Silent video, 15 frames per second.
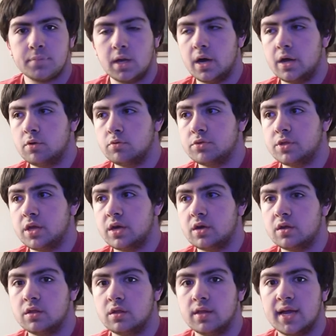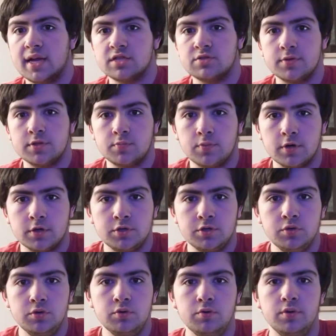I don't think The Last of Us Part
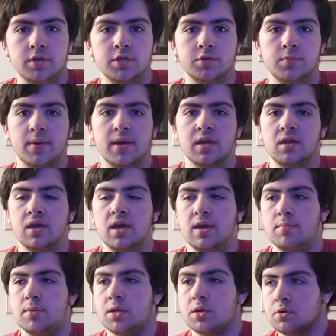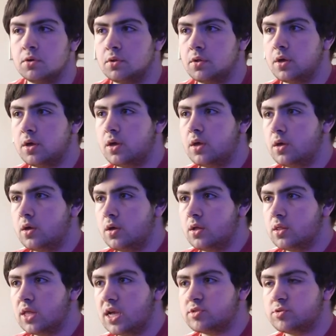2 is a bad game at all.
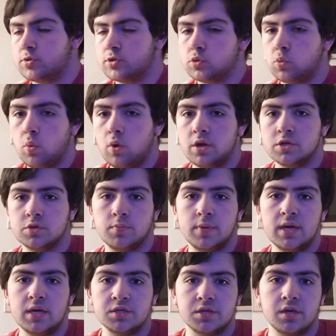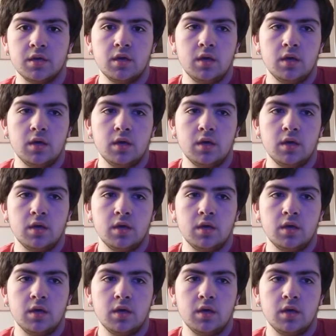Last of Us 1 is amazing.